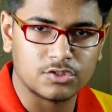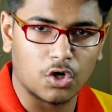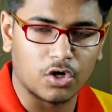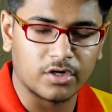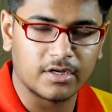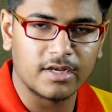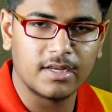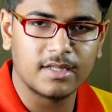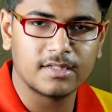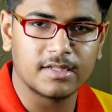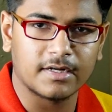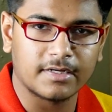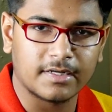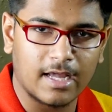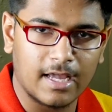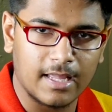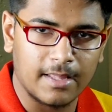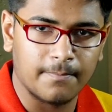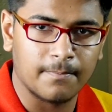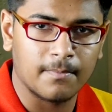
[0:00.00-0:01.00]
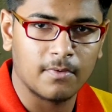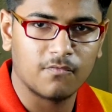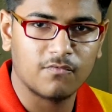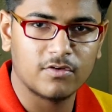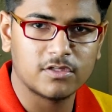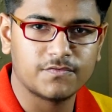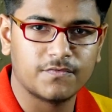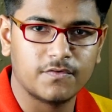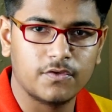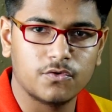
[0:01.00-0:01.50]
shortening the time
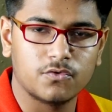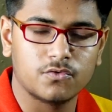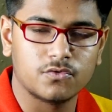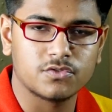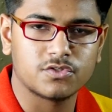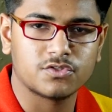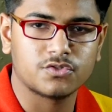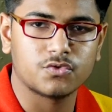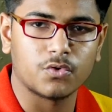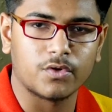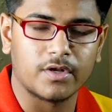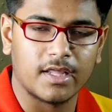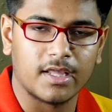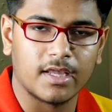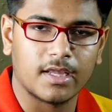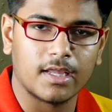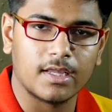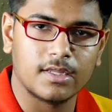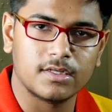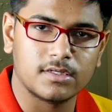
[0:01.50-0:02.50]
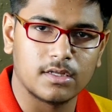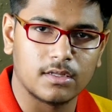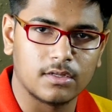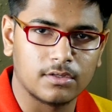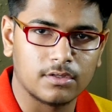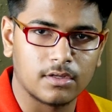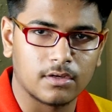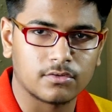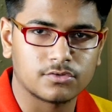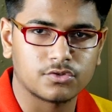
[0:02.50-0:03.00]
which we used to take in
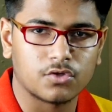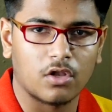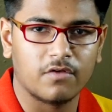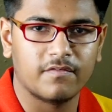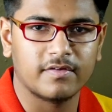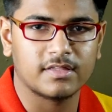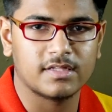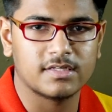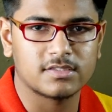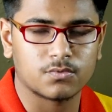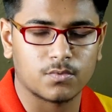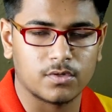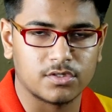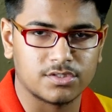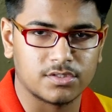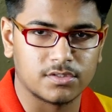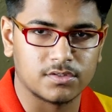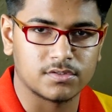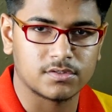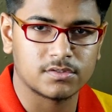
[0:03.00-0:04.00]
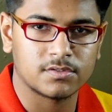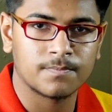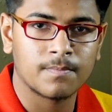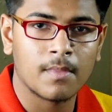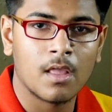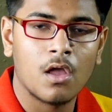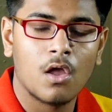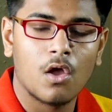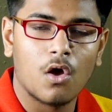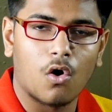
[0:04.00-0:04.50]
solving these questions.
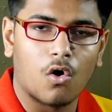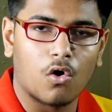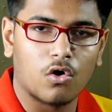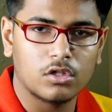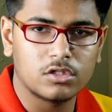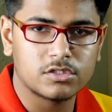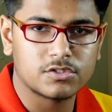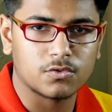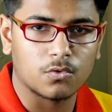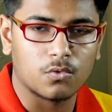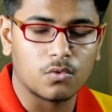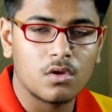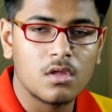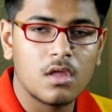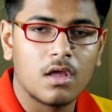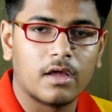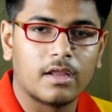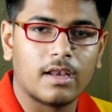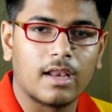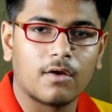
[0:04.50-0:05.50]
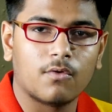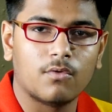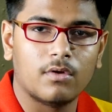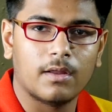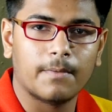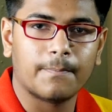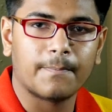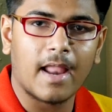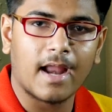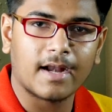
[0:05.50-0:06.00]
Also,
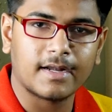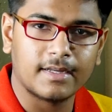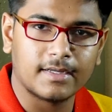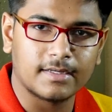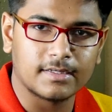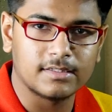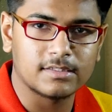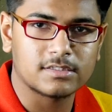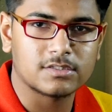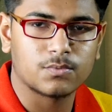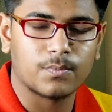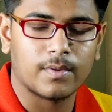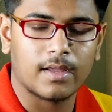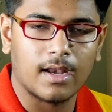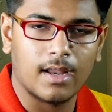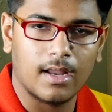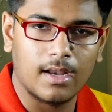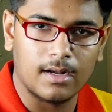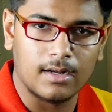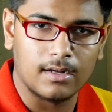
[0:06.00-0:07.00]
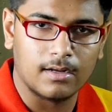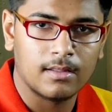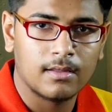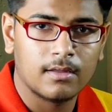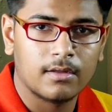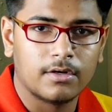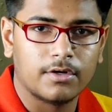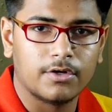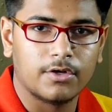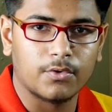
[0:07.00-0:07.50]
regular practicals were held
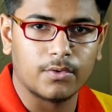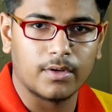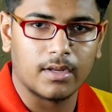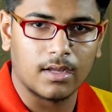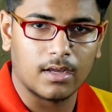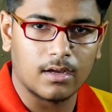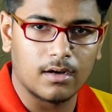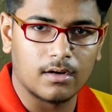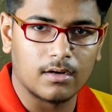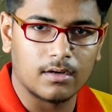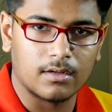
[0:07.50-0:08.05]
during